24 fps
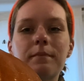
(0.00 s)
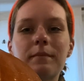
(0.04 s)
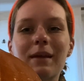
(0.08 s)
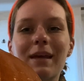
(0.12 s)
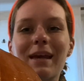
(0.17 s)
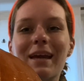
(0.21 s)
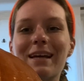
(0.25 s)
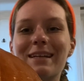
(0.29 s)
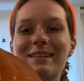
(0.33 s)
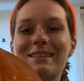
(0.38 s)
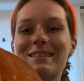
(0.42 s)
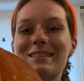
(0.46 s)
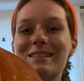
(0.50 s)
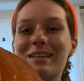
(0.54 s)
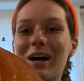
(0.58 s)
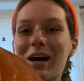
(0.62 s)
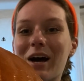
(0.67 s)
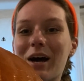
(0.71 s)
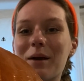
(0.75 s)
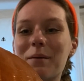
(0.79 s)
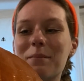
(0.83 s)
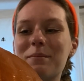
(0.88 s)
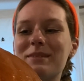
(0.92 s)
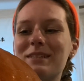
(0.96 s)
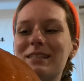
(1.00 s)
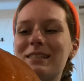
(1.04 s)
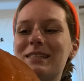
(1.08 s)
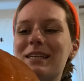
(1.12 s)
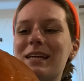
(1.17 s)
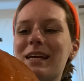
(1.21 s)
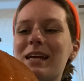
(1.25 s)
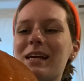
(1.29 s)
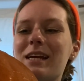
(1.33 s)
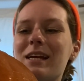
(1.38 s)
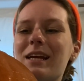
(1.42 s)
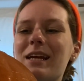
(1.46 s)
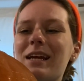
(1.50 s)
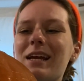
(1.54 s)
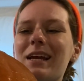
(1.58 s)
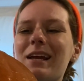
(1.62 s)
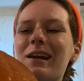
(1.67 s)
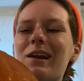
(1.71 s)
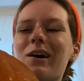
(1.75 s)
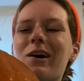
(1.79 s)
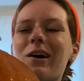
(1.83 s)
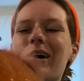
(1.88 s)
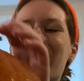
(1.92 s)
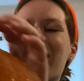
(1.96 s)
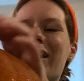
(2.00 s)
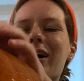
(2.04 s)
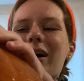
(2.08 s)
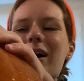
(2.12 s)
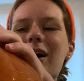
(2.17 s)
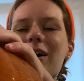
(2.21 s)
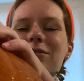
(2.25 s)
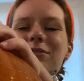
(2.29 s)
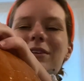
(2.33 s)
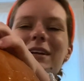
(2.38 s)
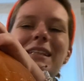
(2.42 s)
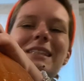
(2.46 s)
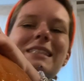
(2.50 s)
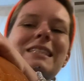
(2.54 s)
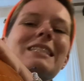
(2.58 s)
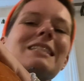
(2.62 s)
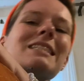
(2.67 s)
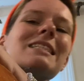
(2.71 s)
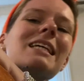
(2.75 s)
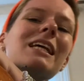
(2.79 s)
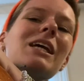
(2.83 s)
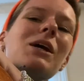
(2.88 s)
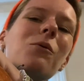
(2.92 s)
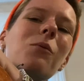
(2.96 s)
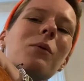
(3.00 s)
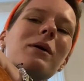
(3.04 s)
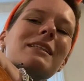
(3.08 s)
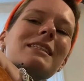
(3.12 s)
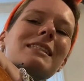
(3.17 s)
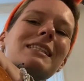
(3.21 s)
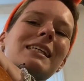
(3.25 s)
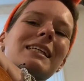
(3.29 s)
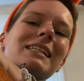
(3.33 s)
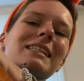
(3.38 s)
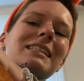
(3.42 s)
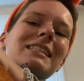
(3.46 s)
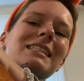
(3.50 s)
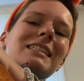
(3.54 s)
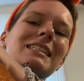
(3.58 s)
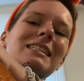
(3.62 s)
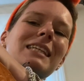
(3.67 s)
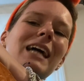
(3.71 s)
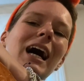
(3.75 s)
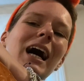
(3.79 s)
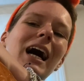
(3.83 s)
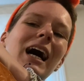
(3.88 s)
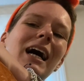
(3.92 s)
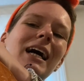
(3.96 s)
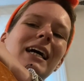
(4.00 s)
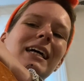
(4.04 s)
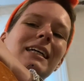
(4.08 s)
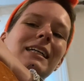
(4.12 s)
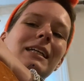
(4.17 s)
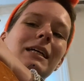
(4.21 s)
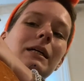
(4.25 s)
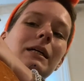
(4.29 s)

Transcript: It's time to take it off and see what's inside.